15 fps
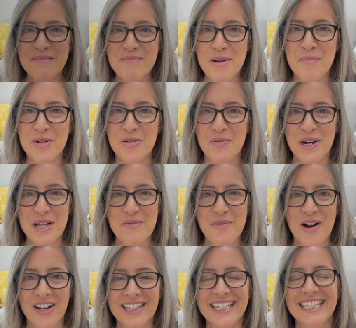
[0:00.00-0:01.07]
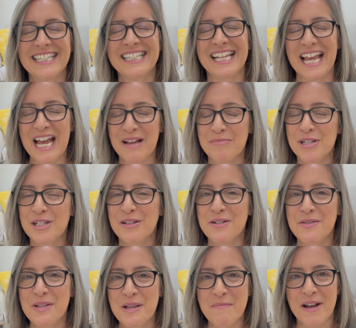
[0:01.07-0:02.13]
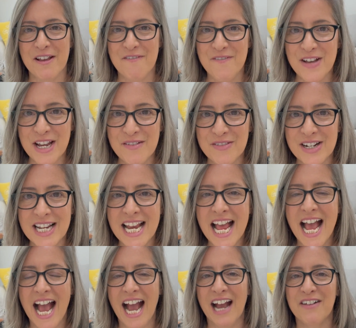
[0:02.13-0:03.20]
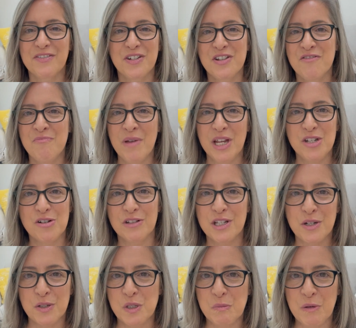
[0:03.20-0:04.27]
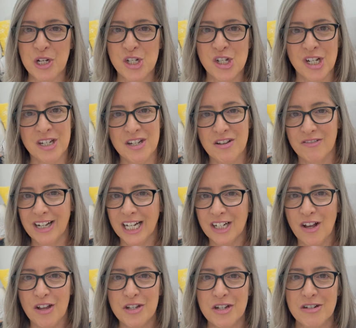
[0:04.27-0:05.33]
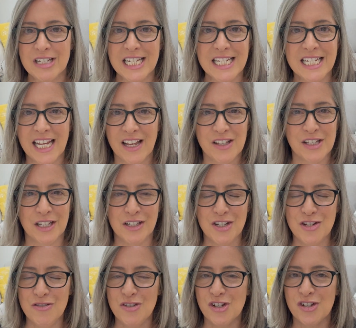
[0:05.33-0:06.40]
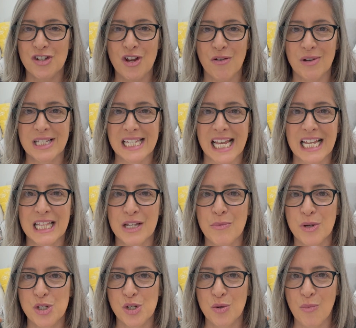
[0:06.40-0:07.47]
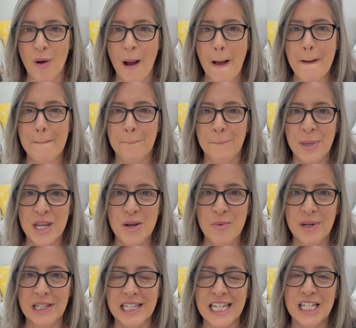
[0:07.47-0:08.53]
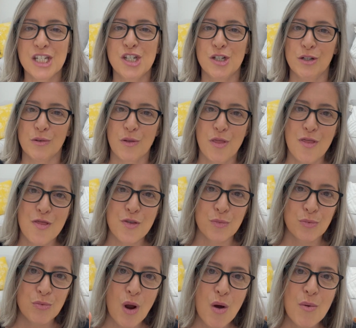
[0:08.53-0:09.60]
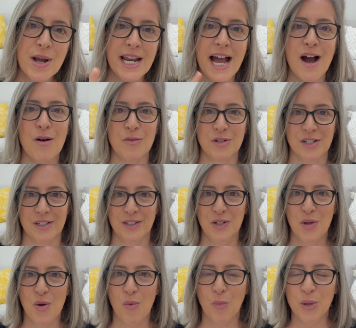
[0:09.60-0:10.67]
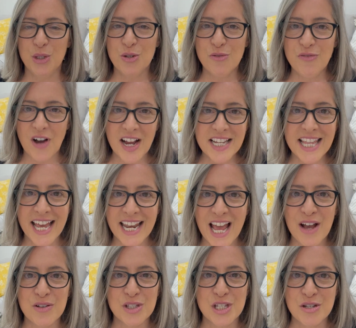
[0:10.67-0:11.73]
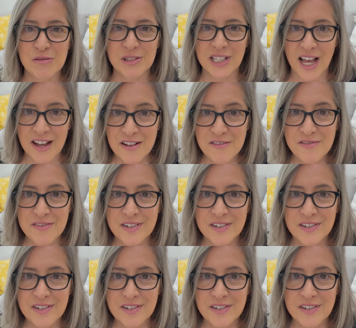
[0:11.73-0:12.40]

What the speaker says: number 21 is absolutely my favorite. After you've made your little spreadsheet and you've got all your details and you just know exactly what you want, be willing to throw it out. When you find that house you love,